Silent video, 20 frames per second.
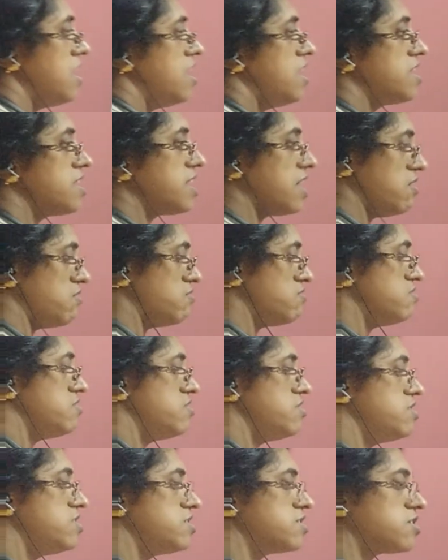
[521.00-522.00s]
Now,
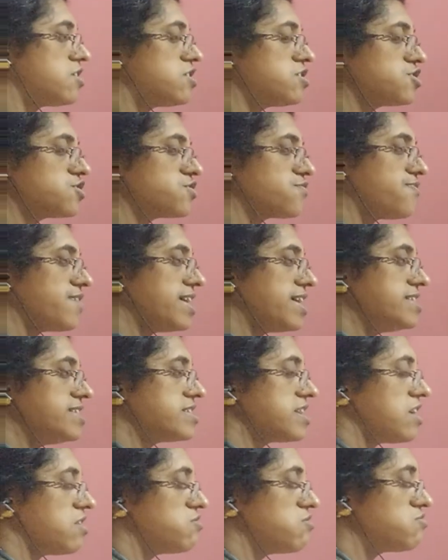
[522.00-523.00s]
in order to find
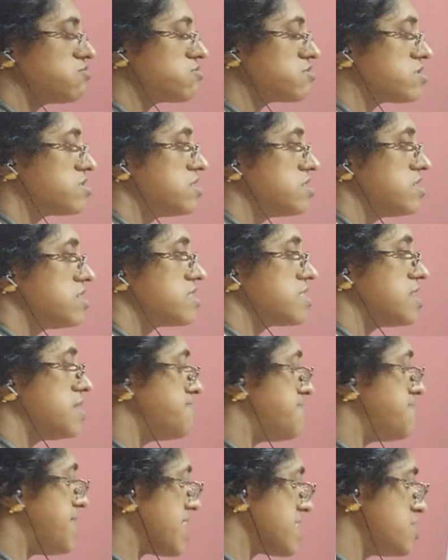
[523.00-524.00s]
out the
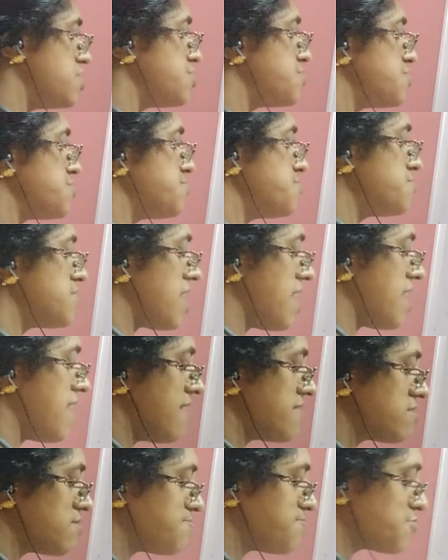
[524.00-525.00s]
magnitude
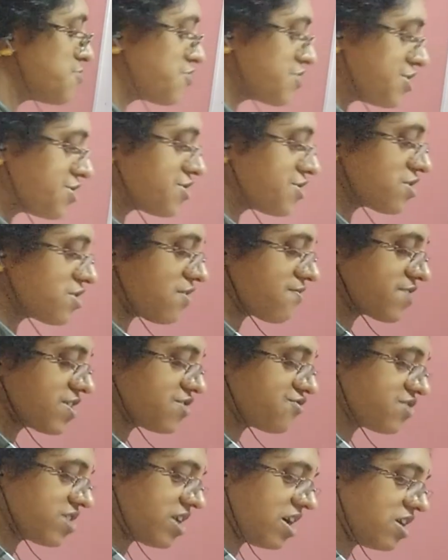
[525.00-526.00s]
and the position of the
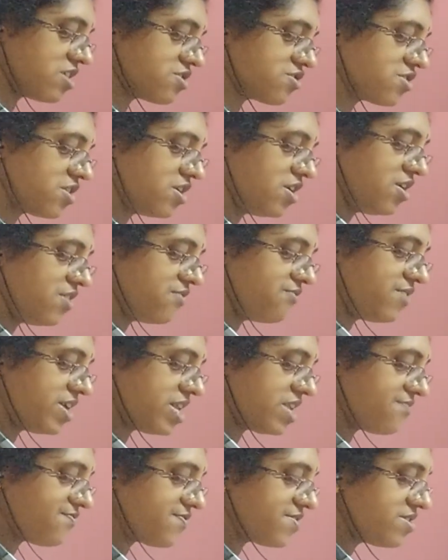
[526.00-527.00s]
charge,
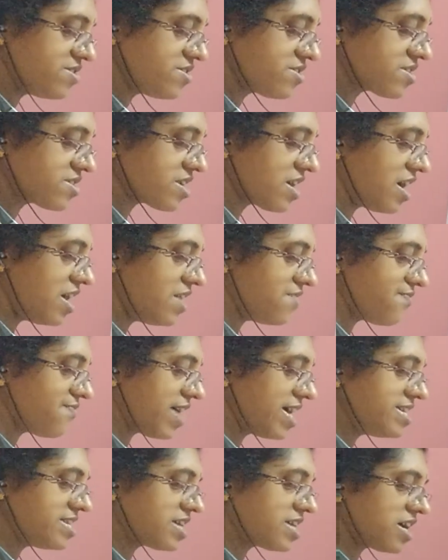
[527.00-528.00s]
very first I'll
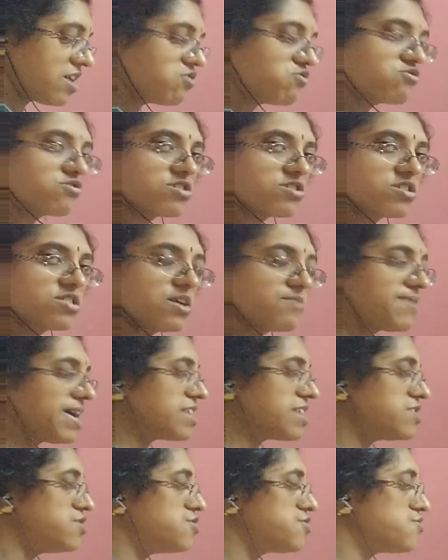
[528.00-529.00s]
find out the
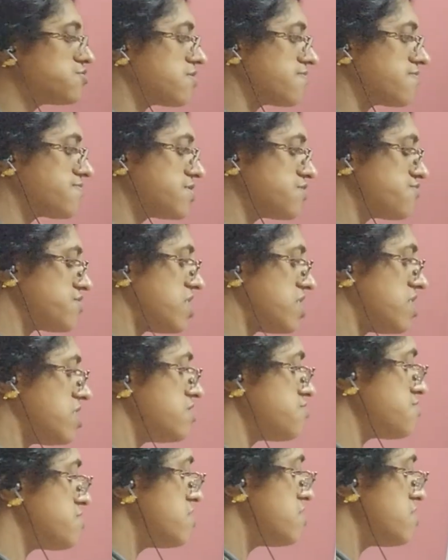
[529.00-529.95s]
magnitude of the charge.